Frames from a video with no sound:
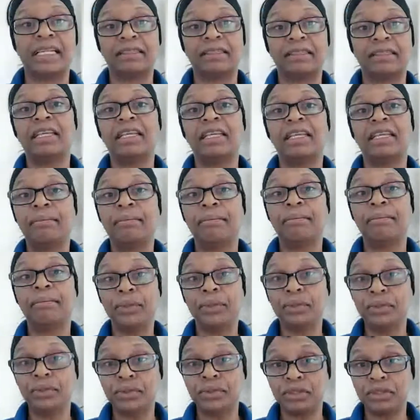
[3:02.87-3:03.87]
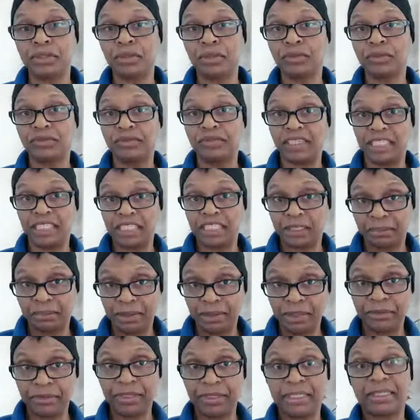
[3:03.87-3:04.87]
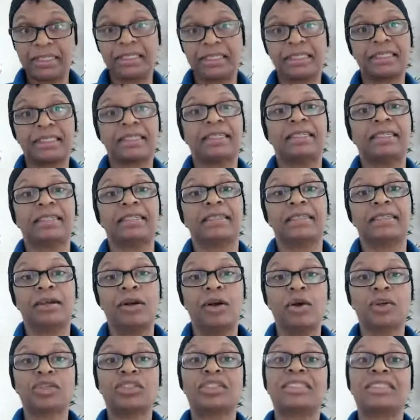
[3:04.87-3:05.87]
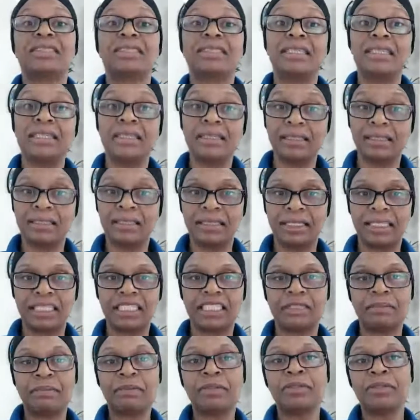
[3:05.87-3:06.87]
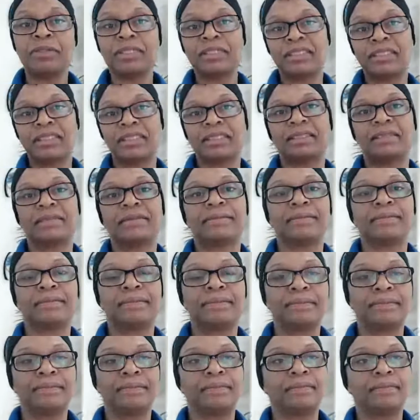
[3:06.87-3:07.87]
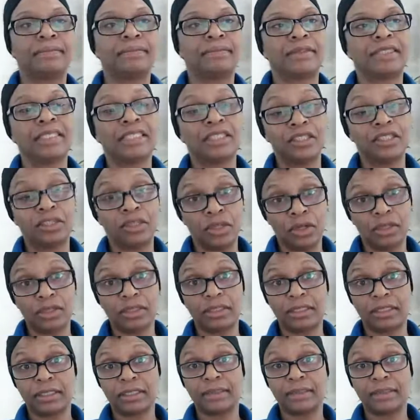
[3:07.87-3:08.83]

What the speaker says: the abuse you've experienced or still experiencing is not,